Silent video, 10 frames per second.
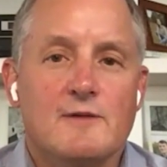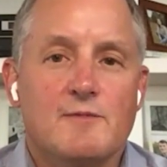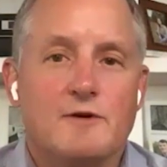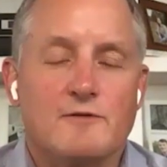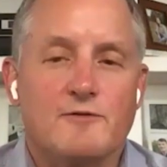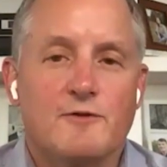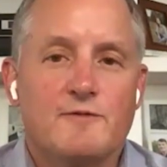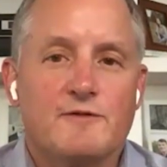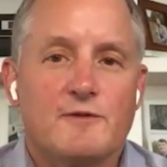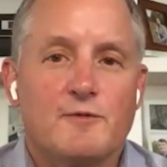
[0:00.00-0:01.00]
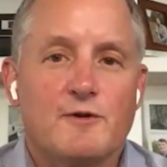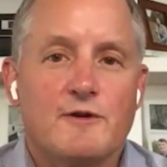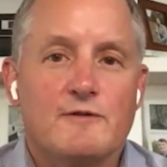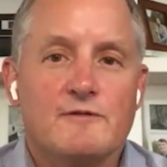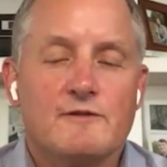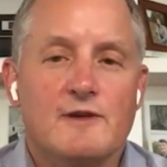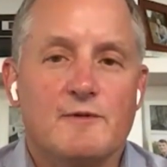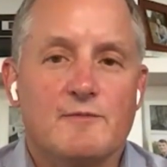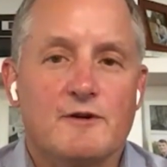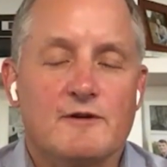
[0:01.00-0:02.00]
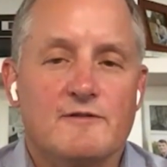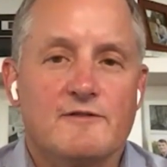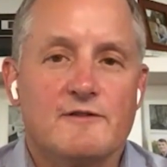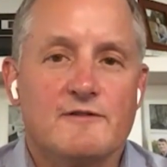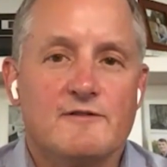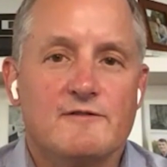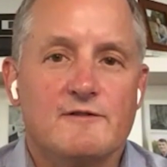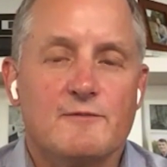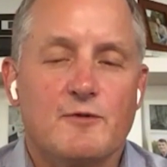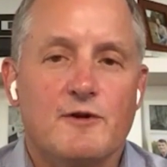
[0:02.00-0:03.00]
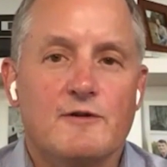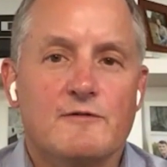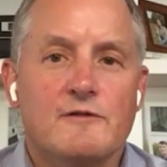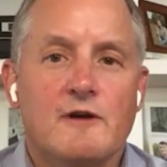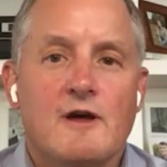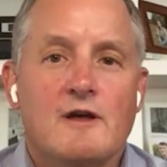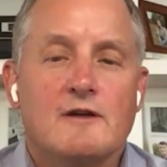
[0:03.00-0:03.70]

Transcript: keeping our troops in our prayers, keeping American citizens in our prayers,